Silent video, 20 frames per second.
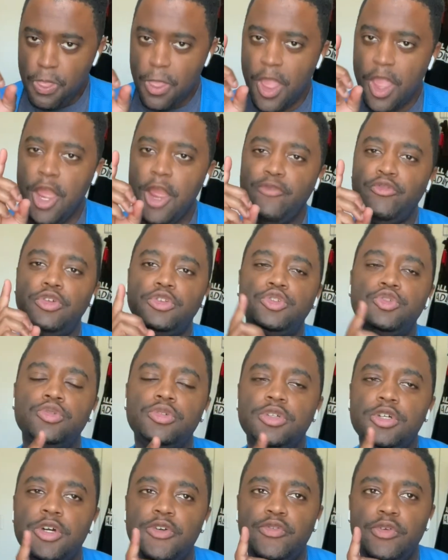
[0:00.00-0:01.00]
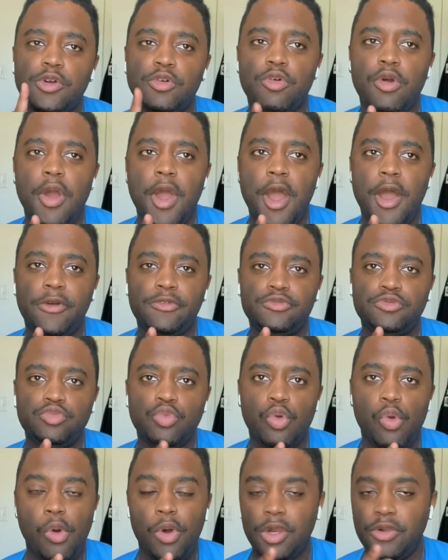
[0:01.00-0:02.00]
If you're too good for Kraft
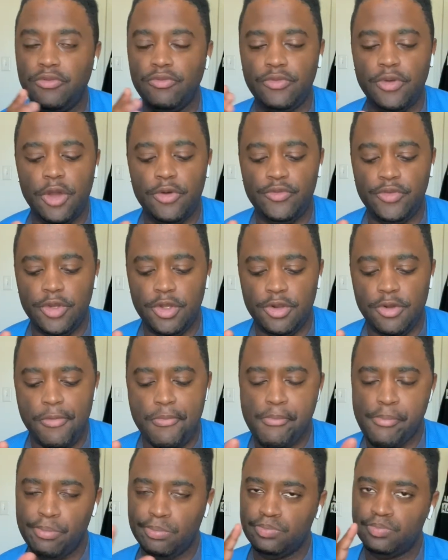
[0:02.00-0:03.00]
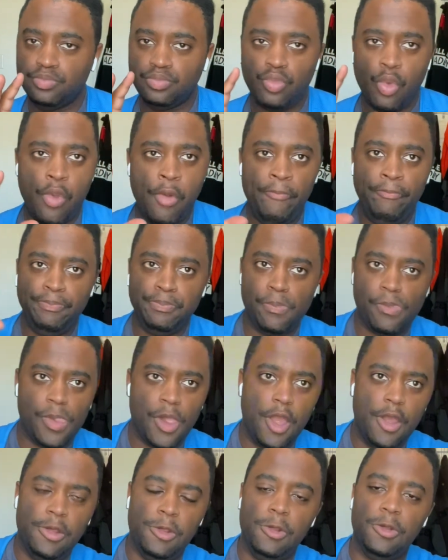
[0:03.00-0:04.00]
or even Velveeta,
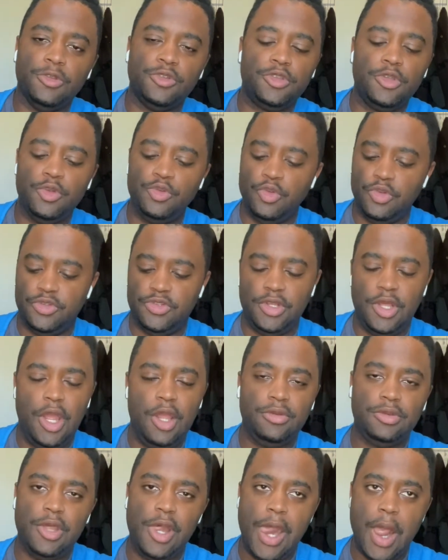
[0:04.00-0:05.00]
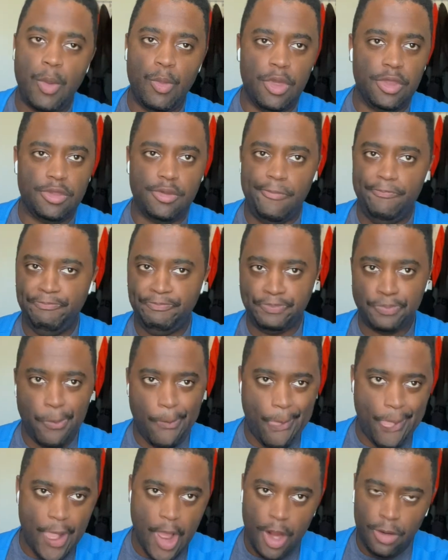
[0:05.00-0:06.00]
you can still do the same thing with
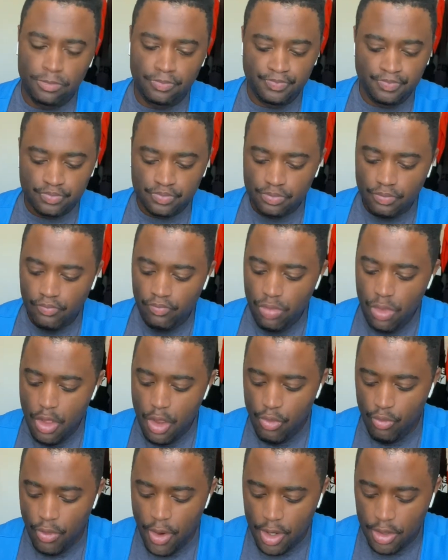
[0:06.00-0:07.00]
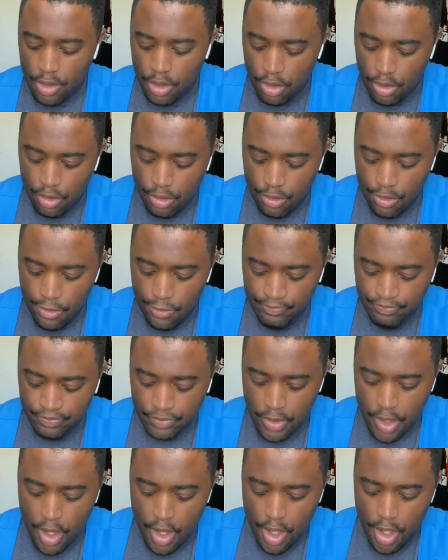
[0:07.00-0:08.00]
regular old
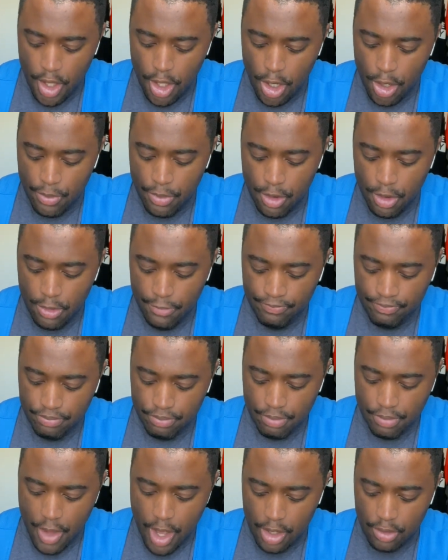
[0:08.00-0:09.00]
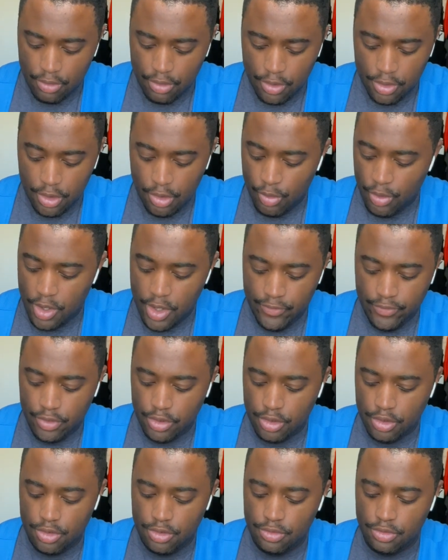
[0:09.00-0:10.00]
elbow macaroni or whatever
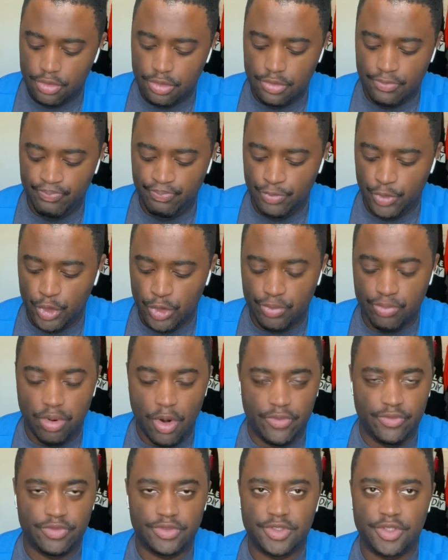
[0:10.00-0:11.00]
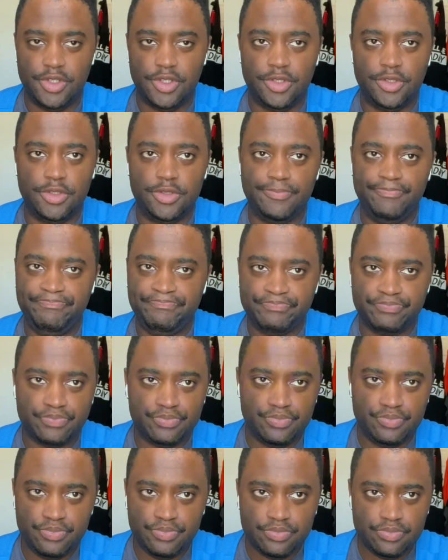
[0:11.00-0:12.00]
your noodle preference is.
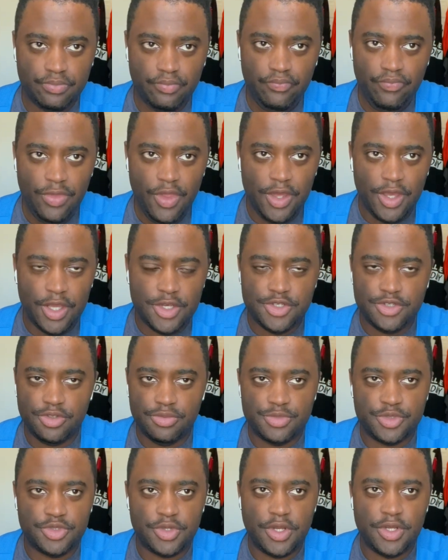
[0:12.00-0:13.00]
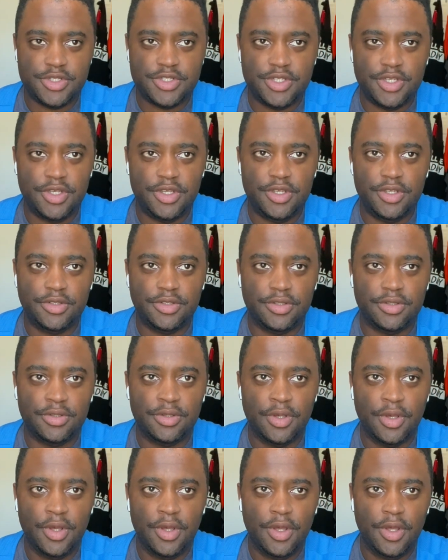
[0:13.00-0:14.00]
Get you some shredded cheese and
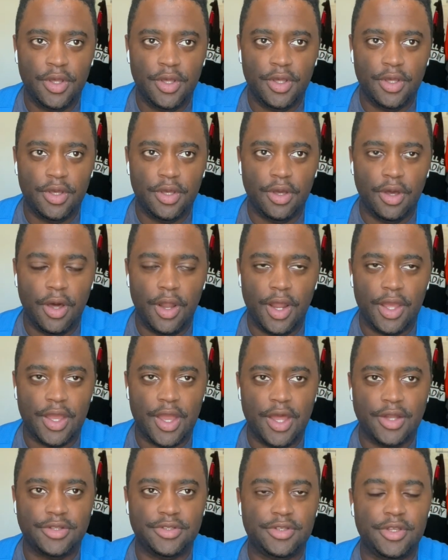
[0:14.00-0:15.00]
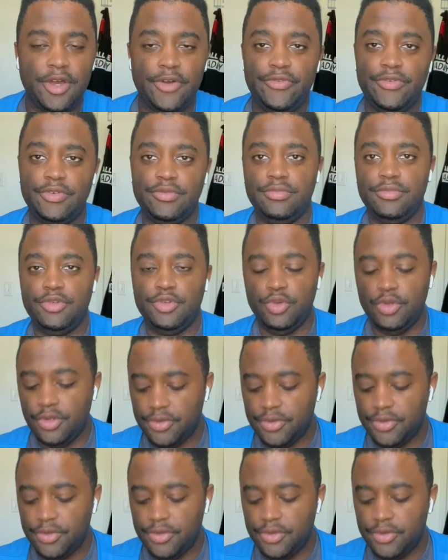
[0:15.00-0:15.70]
all that kind of stuff and do your